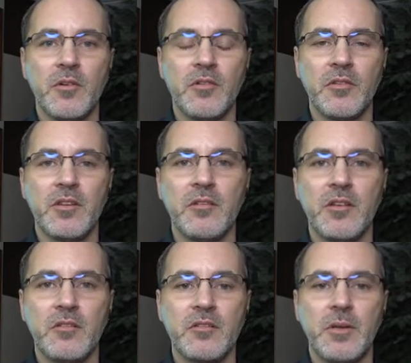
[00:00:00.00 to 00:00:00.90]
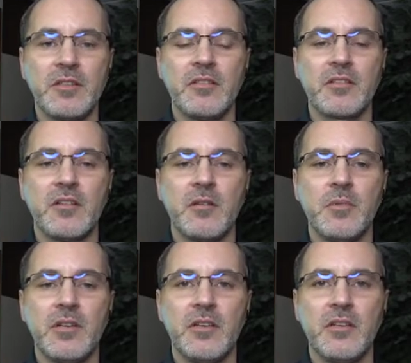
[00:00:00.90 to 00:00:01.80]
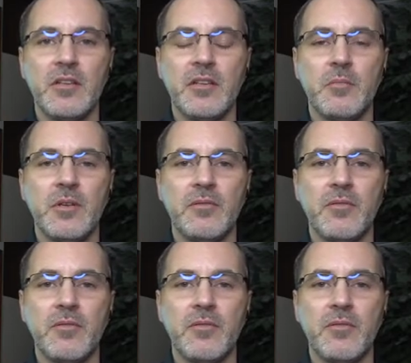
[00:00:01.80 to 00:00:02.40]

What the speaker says: are the expenses going to need to be